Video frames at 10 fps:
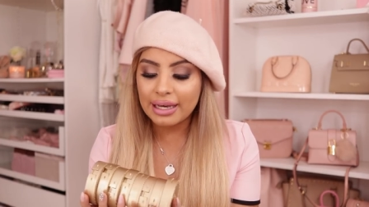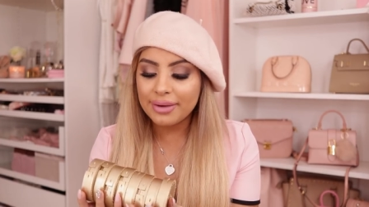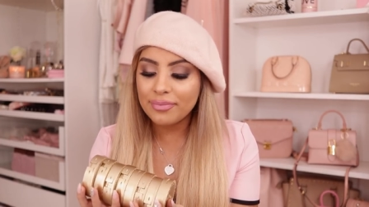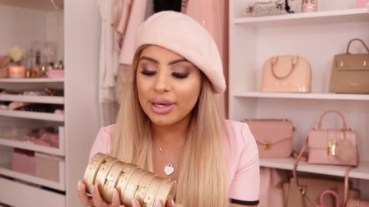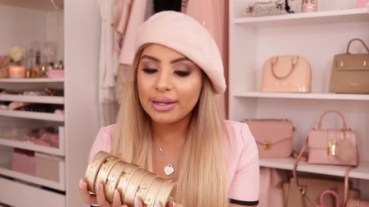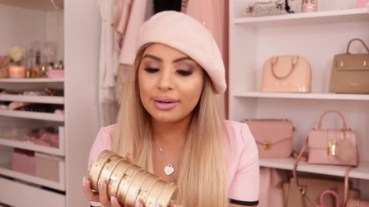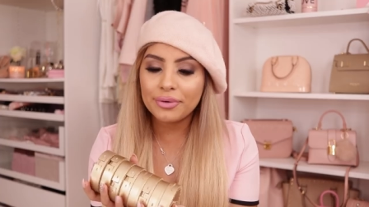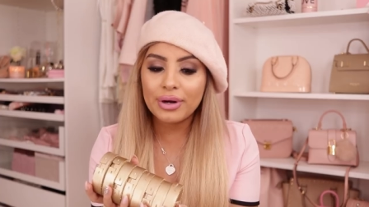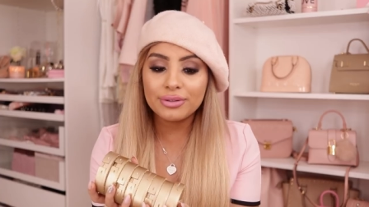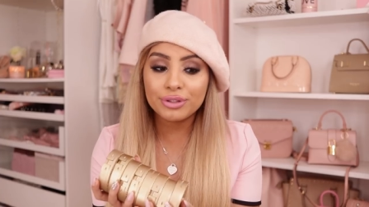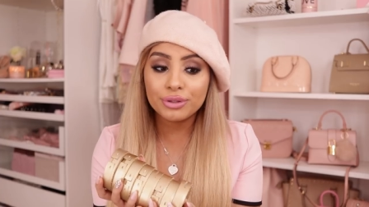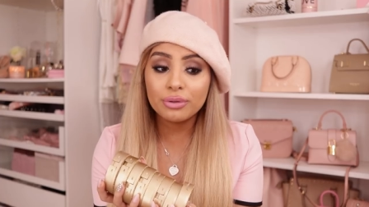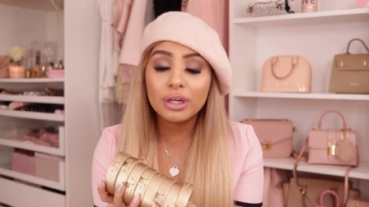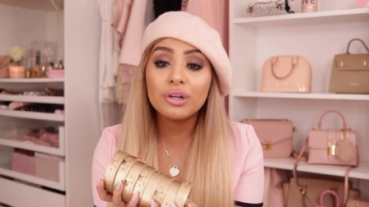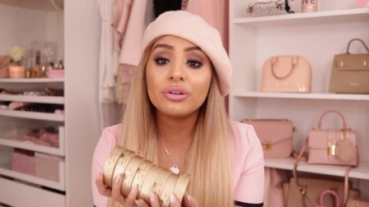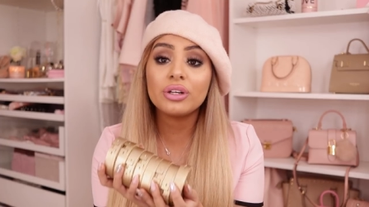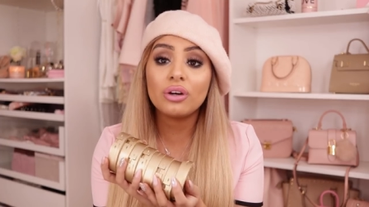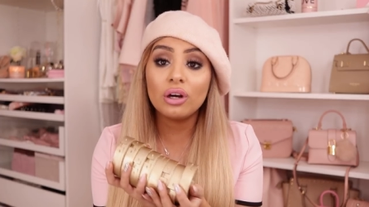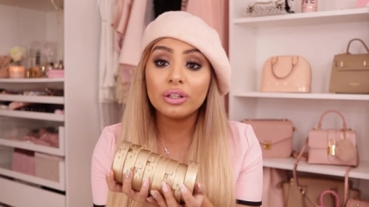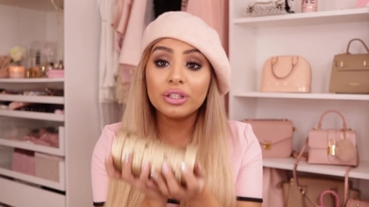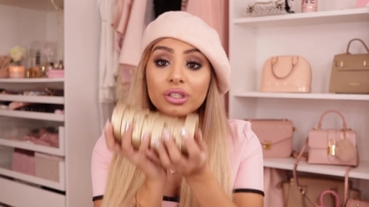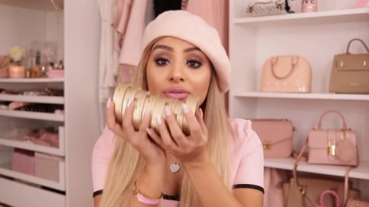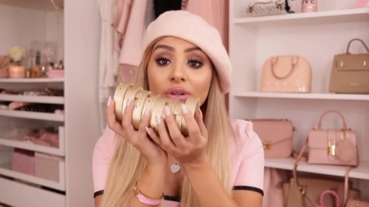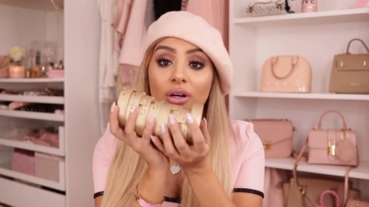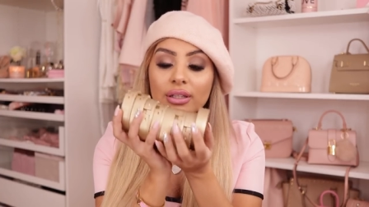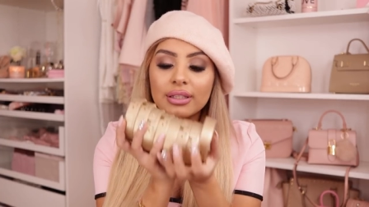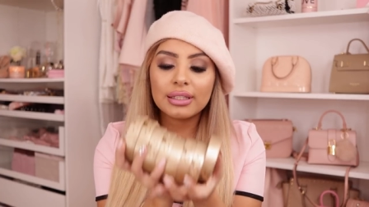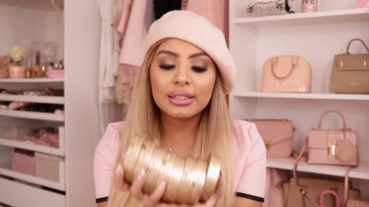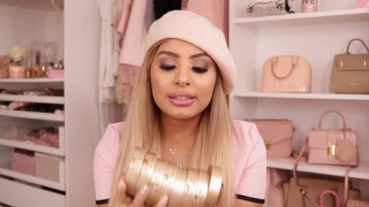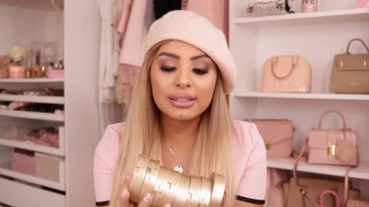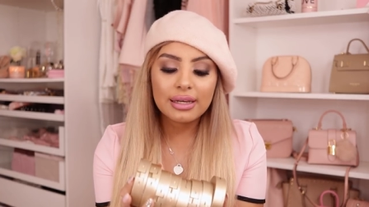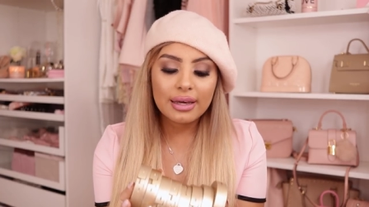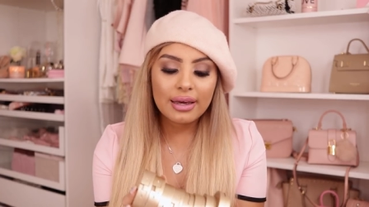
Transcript: I paid around $200 for all of these.